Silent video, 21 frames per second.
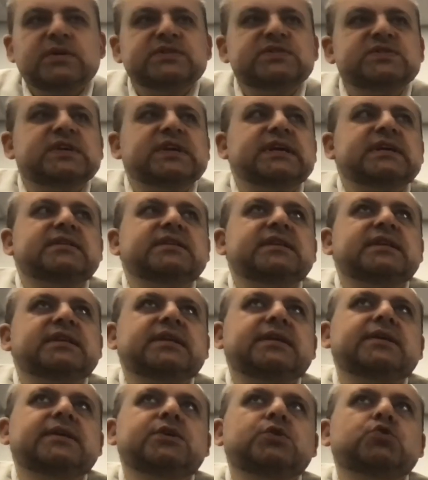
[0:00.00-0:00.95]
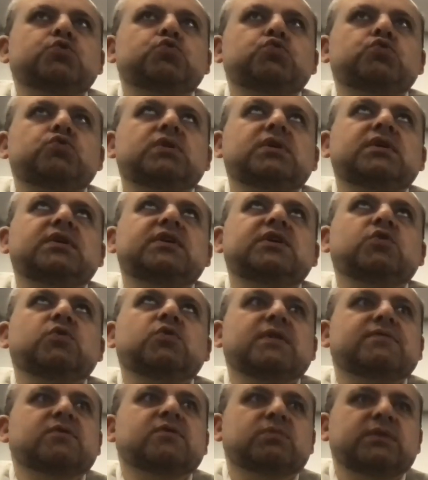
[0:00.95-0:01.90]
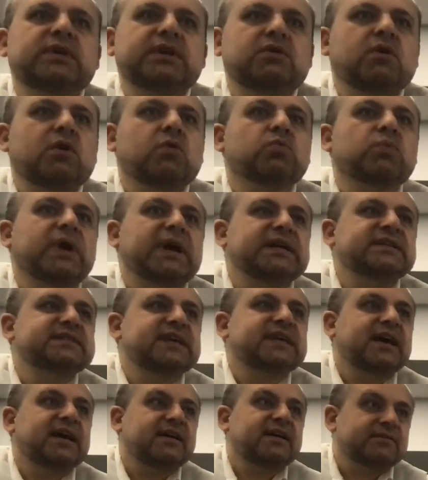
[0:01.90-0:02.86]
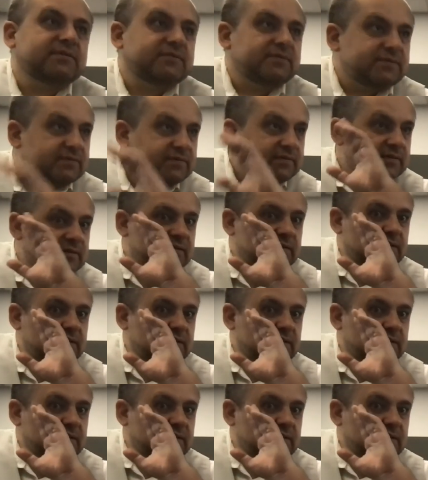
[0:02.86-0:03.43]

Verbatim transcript: where it's saying you have a you know a right to have